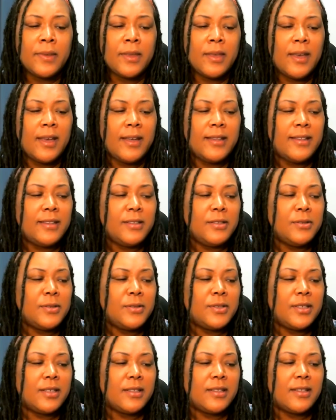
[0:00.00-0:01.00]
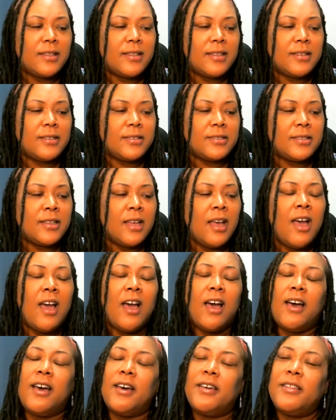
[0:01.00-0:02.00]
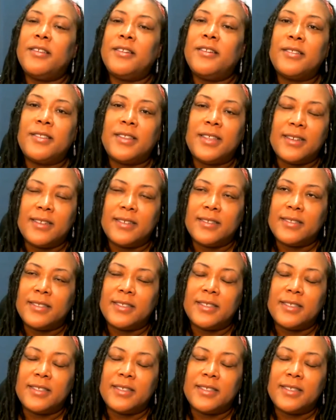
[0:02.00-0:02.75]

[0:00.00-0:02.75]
and then you see that there's other things that's